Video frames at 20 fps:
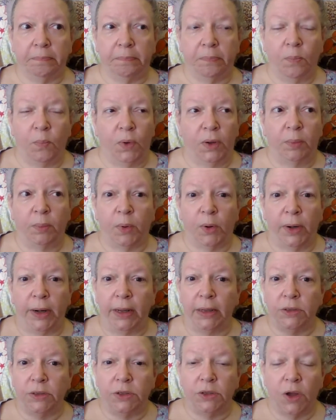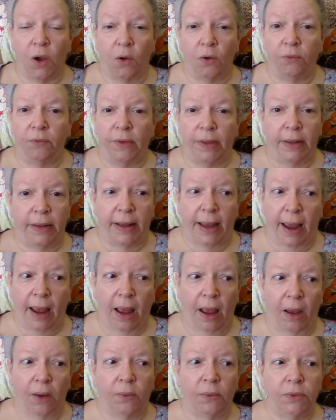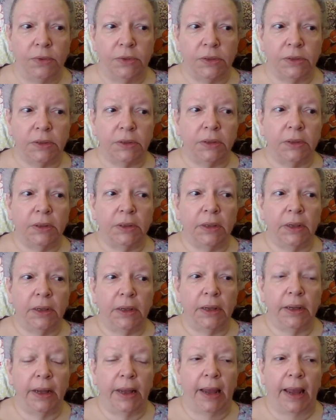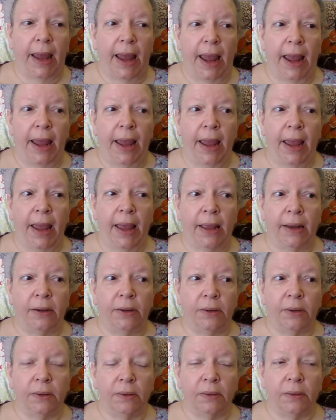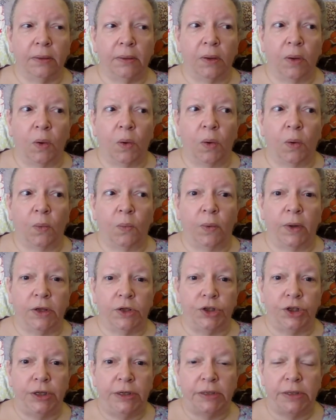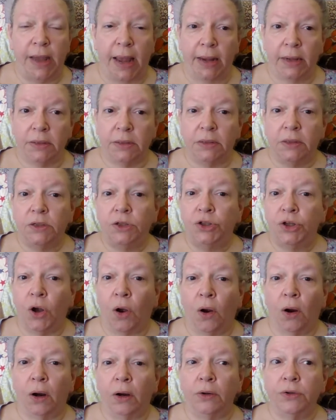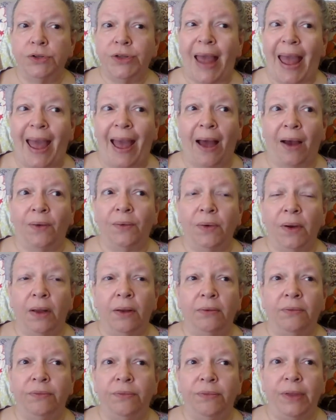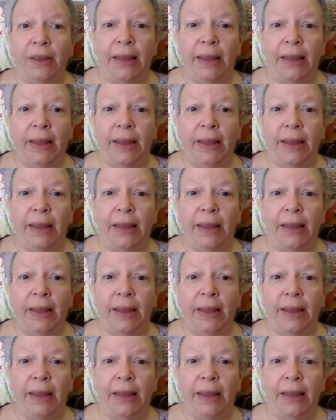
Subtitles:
wood burning stove in the house. And when she takes the jars out of the